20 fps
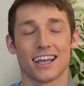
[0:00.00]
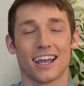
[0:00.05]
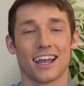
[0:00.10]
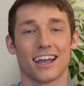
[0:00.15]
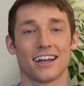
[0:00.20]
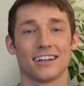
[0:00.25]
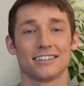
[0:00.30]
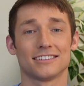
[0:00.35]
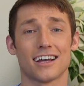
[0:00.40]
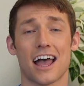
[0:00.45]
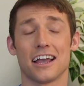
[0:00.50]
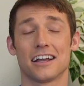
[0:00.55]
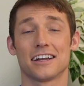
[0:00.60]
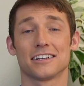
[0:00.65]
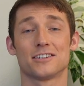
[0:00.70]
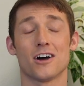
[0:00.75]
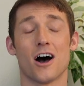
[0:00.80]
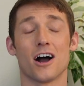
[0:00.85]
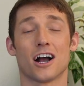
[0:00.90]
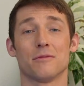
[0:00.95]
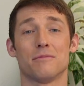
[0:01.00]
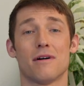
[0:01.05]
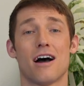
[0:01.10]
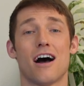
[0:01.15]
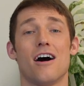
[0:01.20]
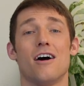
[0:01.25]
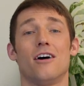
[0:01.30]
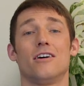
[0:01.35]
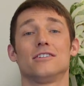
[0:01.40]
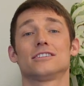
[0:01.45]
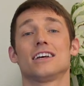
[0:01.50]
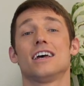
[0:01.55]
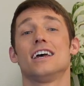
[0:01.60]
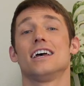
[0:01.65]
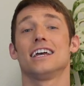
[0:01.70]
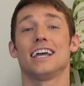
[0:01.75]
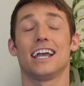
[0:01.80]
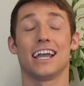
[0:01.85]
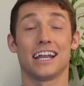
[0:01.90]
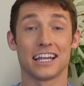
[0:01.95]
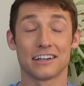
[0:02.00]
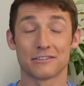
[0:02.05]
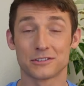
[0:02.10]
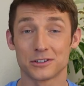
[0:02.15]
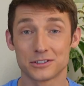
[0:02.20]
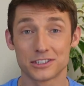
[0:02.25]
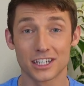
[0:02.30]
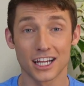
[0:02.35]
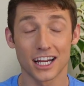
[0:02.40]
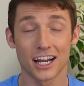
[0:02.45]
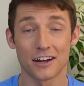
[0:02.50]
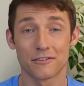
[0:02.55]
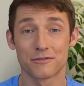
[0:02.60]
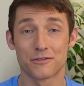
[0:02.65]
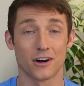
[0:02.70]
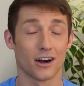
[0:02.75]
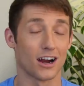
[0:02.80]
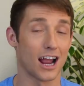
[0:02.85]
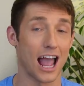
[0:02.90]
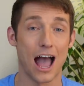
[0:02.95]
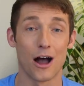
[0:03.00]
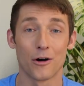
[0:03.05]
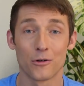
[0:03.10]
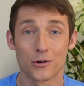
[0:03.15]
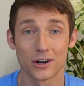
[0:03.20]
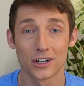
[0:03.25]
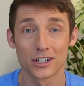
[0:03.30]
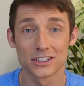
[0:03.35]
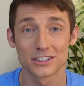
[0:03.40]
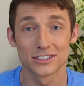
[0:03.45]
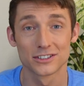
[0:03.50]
and I could talk about any routine for hours.